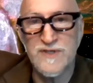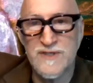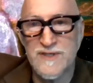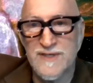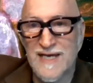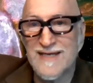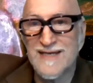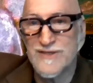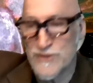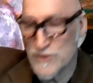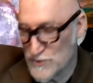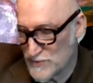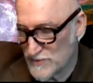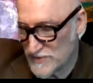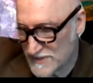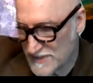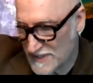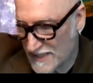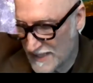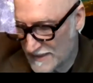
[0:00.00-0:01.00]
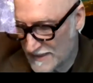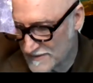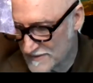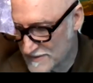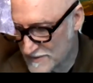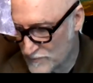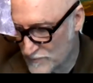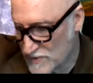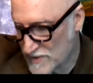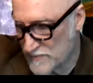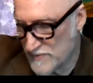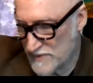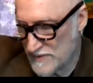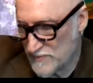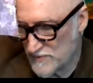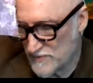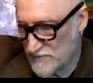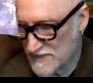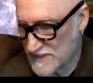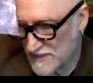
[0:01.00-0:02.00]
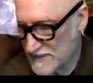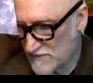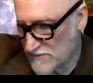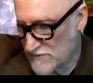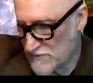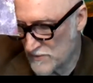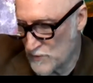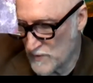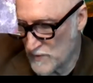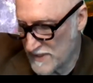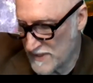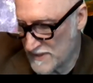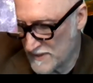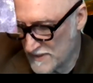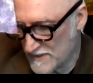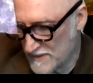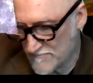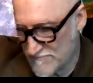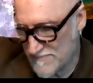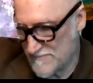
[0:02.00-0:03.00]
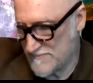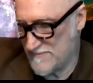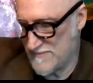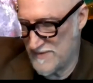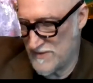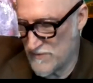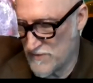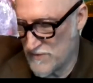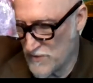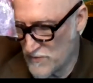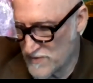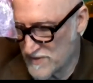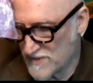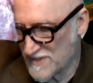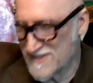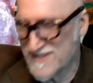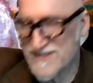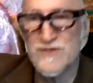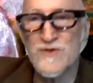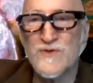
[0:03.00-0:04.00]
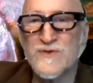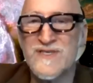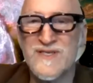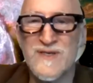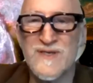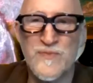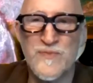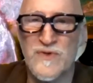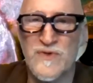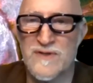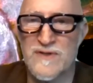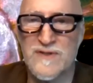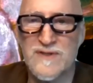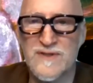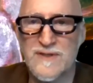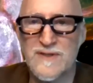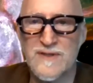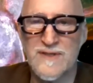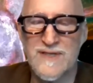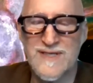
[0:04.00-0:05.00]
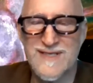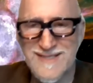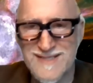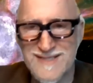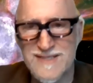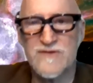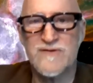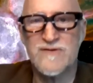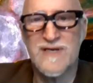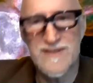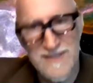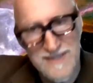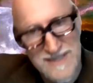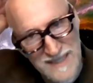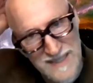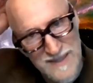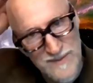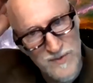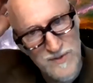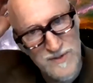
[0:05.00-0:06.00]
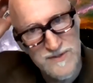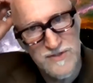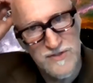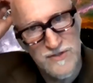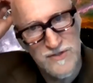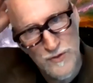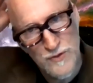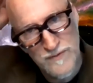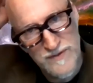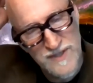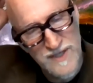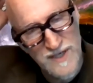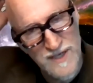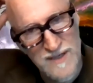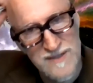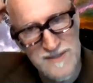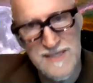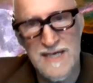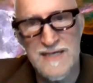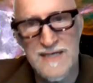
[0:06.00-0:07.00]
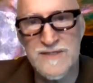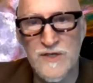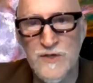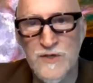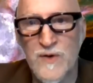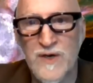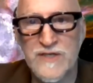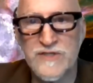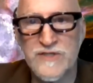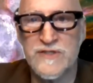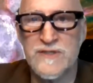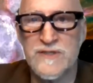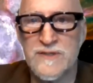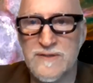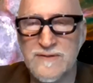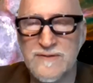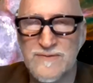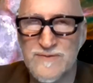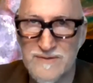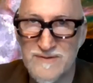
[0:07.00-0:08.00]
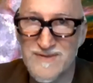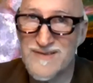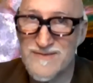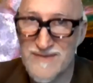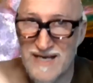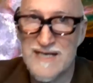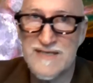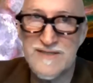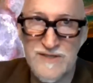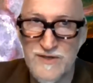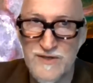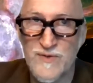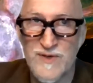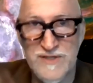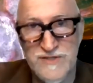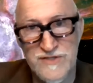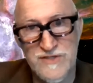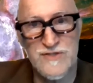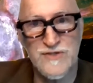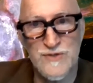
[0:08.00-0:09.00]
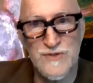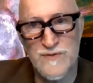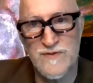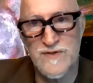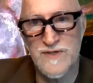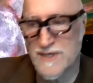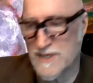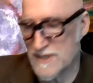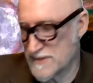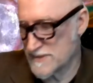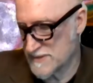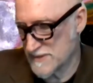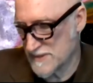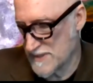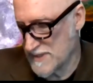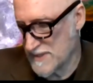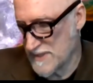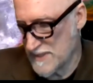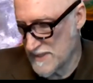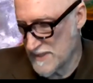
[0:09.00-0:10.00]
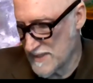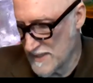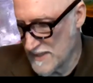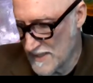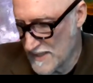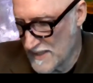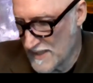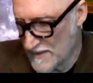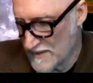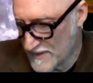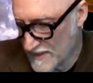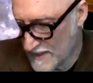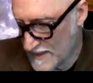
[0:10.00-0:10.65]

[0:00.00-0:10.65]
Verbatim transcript: can use that to bring people together in a way that you know no one could. It's so simple. You sit around the table, turn over the cards, ask a question, ask a question, turn over the cards, and